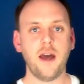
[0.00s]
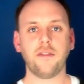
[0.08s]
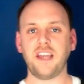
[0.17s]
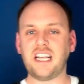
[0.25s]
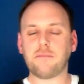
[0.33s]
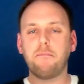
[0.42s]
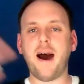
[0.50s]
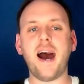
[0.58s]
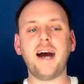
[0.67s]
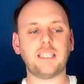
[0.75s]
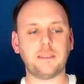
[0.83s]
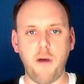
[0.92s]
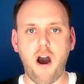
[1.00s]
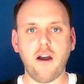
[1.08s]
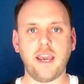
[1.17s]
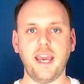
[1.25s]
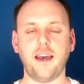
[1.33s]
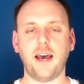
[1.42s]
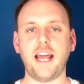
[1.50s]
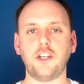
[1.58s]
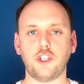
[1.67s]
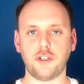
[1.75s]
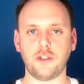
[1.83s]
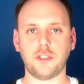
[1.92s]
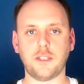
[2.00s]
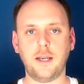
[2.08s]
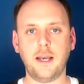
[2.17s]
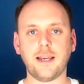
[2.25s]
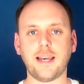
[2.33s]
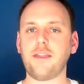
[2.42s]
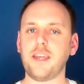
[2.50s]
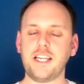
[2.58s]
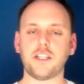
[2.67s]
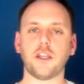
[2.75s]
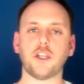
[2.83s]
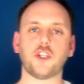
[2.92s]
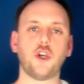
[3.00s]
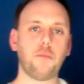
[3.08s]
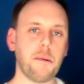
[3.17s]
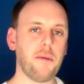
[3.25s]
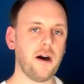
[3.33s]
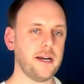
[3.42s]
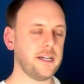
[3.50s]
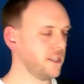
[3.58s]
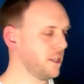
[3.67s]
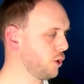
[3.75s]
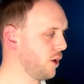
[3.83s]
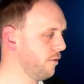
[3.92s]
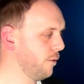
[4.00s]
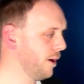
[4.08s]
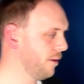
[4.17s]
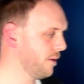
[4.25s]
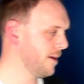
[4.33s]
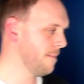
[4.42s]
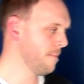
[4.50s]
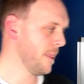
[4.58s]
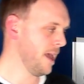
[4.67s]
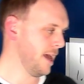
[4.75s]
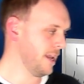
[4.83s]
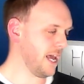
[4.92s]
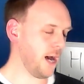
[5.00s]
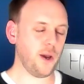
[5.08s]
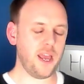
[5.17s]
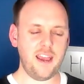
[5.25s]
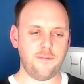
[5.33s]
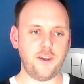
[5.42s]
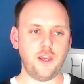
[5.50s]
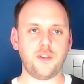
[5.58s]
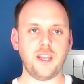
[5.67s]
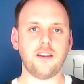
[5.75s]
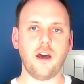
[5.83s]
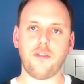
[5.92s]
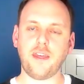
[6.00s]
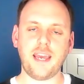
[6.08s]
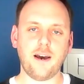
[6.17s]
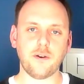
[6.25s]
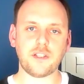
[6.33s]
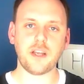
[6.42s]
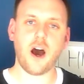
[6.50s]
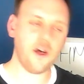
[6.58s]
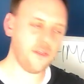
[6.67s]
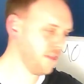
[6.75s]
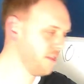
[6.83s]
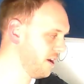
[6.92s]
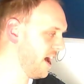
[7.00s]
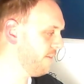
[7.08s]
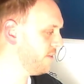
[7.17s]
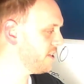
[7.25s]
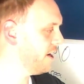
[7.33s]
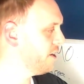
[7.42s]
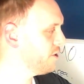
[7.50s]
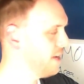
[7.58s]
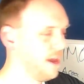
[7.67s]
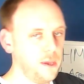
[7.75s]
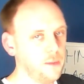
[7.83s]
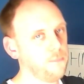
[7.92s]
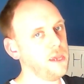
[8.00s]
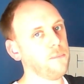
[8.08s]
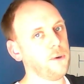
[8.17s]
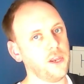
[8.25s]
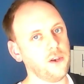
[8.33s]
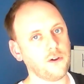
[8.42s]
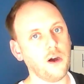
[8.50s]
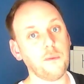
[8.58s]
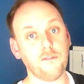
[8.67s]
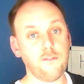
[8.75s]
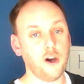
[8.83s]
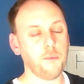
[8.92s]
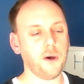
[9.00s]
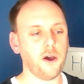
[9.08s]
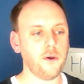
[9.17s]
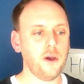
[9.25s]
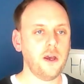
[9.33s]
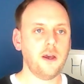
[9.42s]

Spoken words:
these mass market engines. Okay, these are the supermarkets of the travel world. Now, if you did nothing else other than advertise on Airbnb, Booking.com and Vrbo,